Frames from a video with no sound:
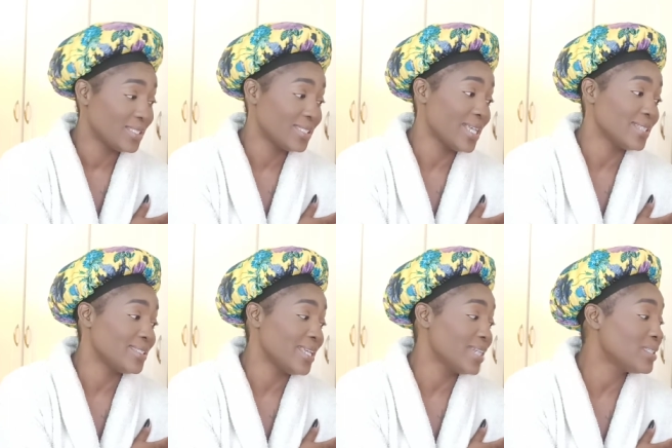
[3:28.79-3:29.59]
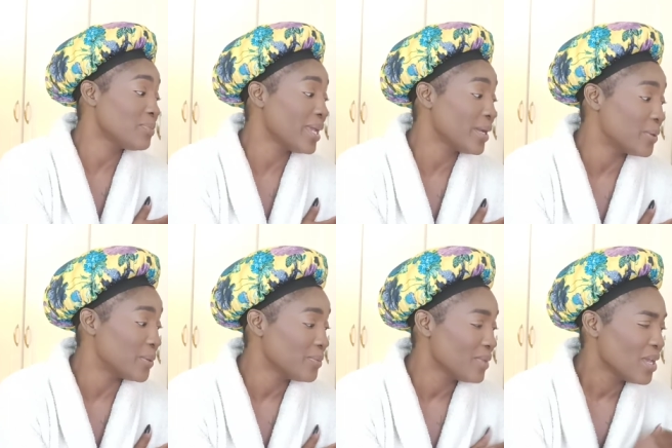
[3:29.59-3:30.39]
It says, Dear Tobago,
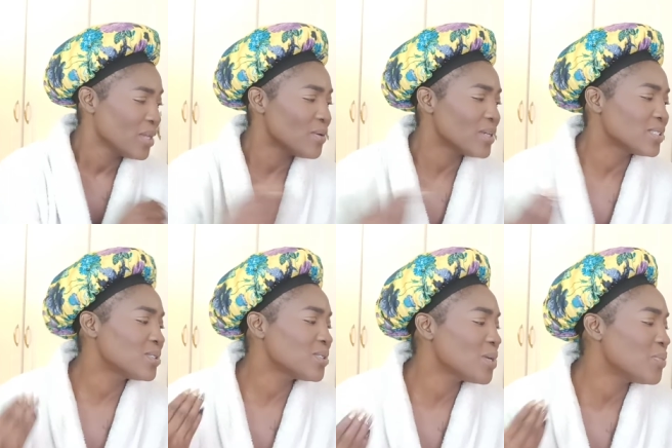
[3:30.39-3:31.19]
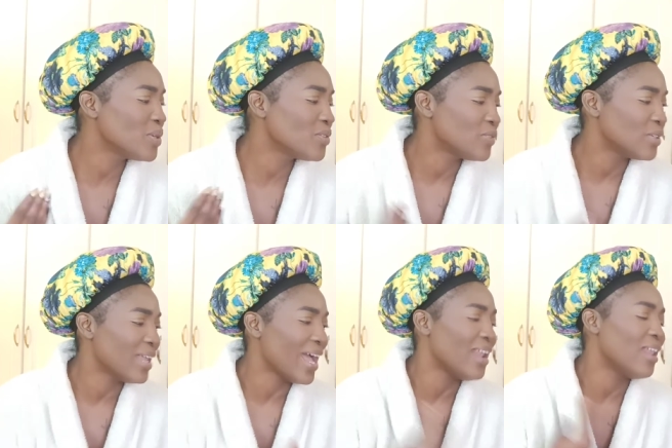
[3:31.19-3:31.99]
you are so
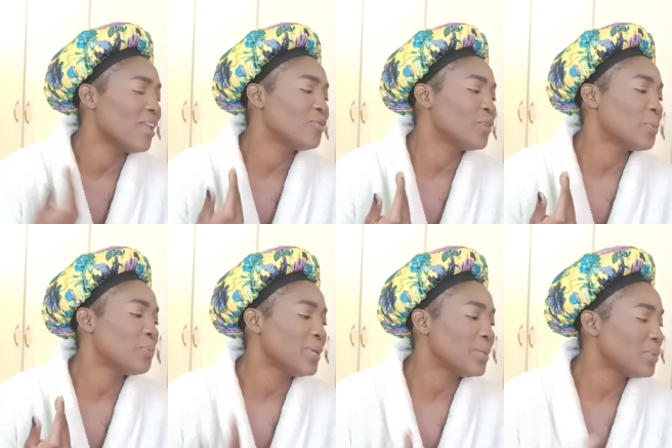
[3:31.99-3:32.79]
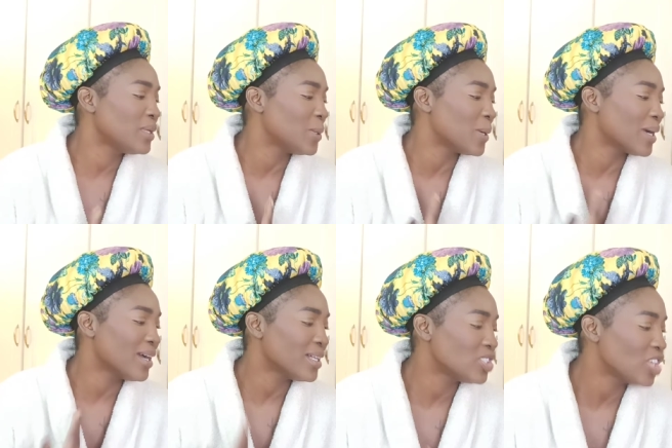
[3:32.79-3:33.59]
beautiful. I love your people, your
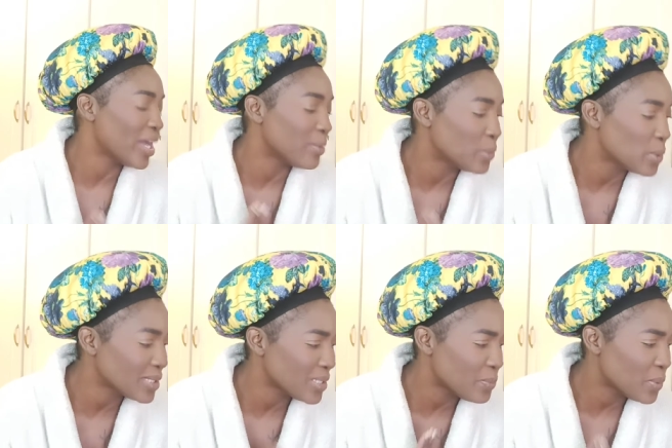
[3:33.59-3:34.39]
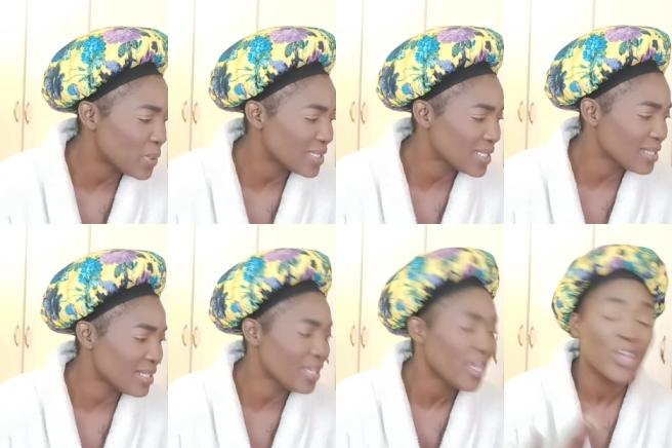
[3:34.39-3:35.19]
culture, and most
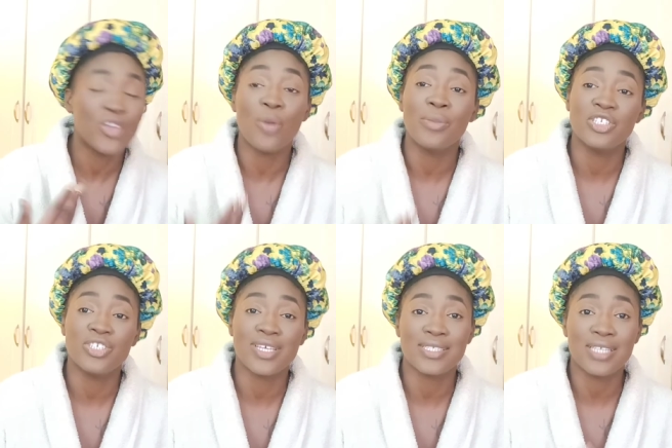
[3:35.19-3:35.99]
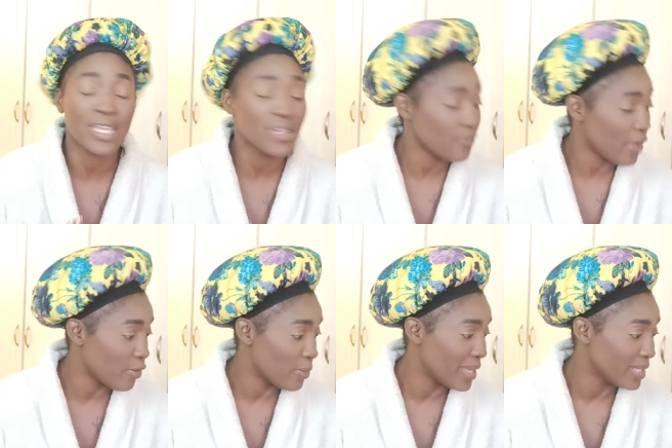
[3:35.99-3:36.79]
importantly, your majestic
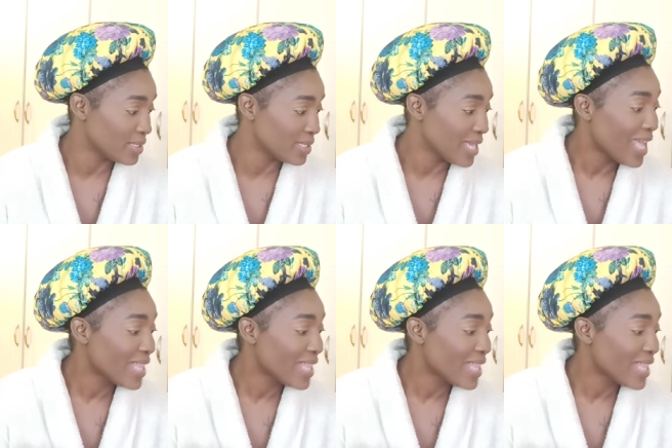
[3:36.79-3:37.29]
environment.